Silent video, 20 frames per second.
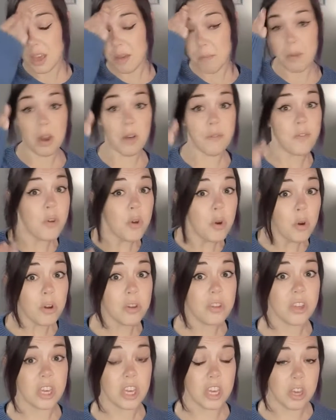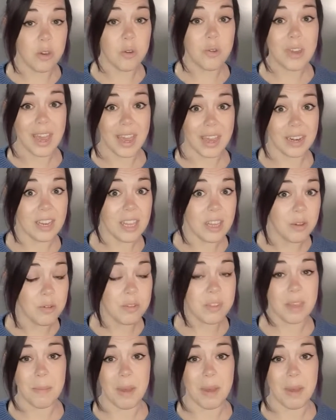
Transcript: but of course you can use them